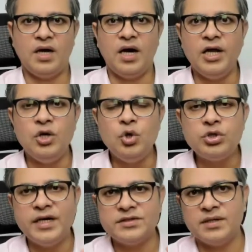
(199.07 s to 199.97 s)
I
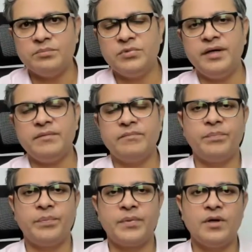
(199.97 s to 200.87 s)
looked at something,
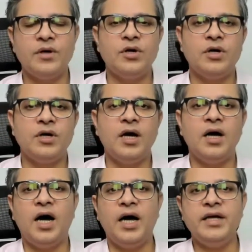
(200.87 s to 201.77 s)

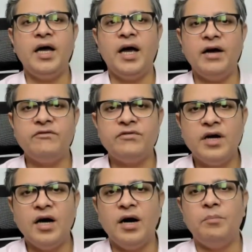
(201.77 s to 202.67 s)
I have
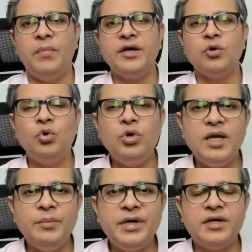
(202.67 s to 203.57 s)
my
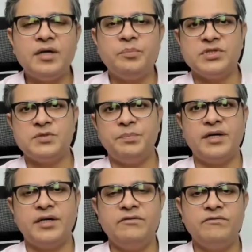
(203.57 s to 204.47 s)
own limited
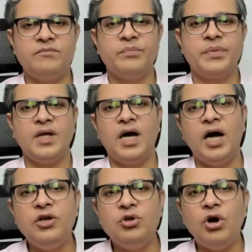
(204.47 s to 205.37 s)
perspective,
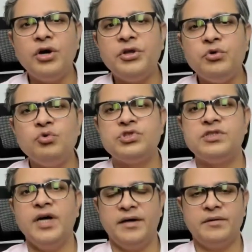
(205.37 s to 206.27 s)
I'll not use
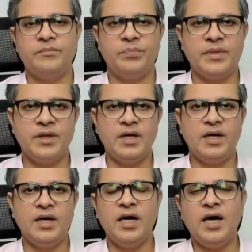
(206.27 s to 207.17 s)
that.
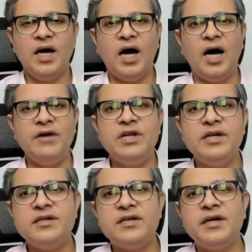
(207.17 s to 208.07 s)
I
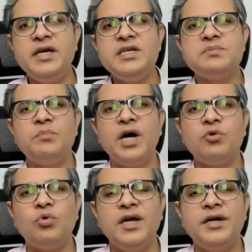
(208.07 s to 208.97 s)
will increase my
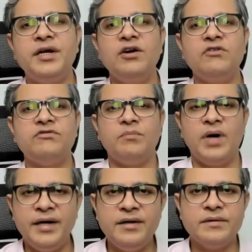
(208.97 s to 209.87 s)
quality of
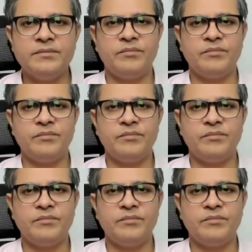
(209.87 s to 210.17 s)
mind,